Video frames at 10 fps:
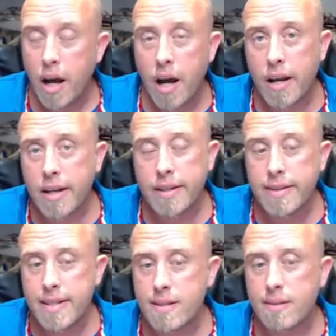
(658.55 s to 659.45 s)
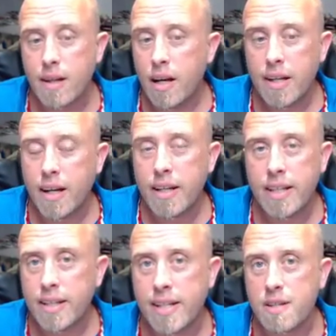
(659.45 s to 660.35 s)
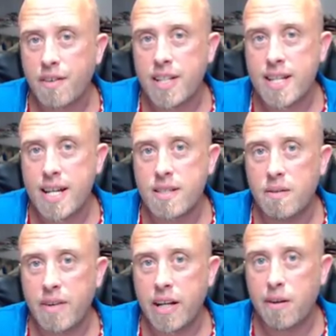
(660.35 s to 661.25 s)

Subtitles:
because I think it's fantastic